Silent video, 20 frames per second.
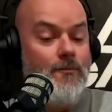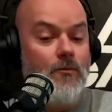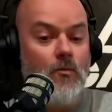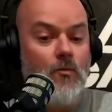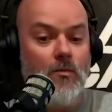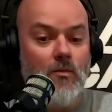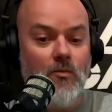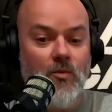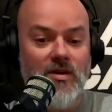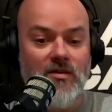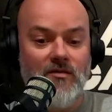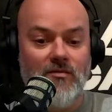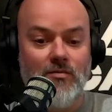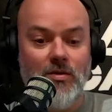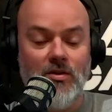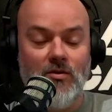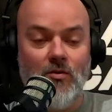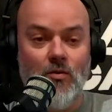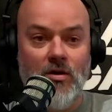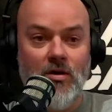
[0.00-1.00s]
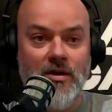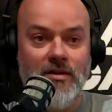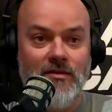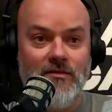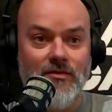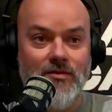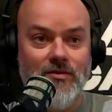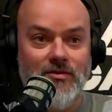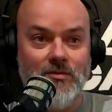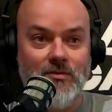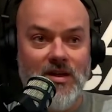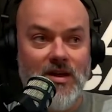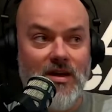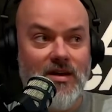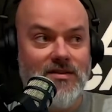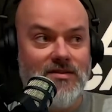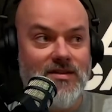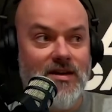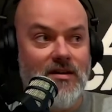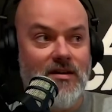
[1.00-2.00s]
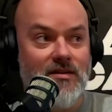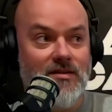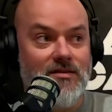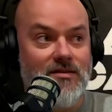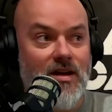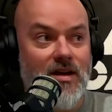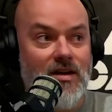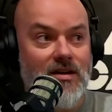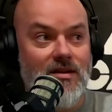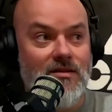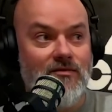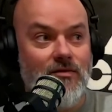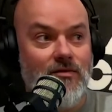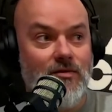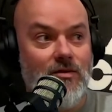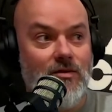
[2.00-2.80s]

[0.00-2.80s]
We've built one for some guys down in Kentucky for